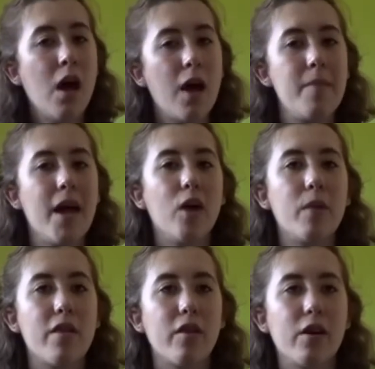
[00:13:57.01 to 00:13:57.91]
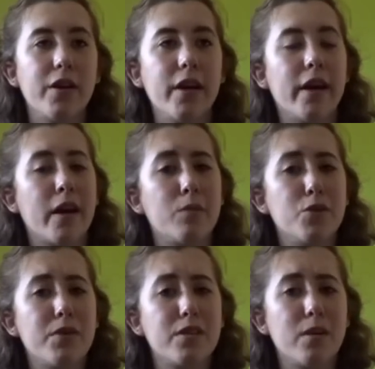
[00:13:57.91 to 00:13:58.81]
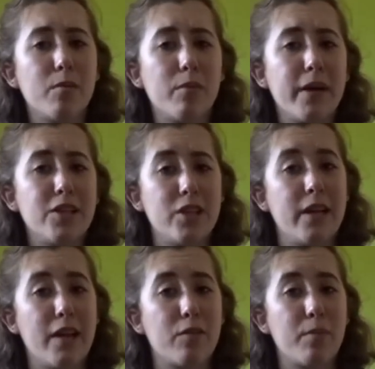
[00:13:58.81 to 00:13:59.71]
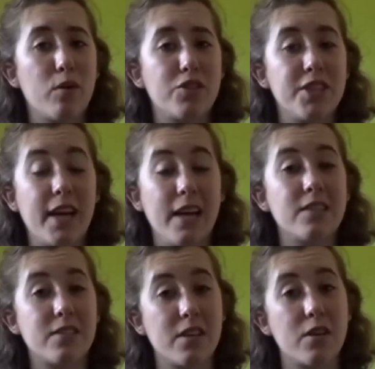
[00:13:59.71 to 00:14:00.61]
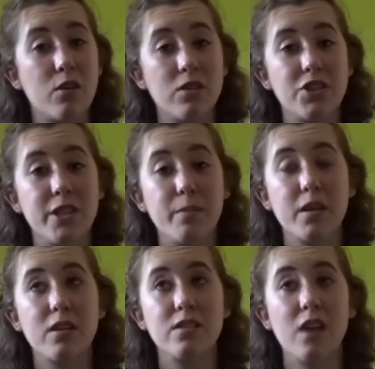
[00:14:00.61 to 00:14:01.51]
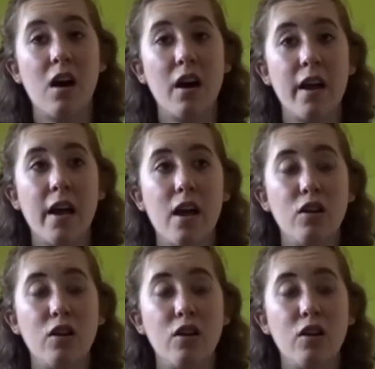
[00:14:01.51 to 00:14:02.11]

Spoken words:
I'm now in my third year and I'm doing a double major in anthropology and psychology because I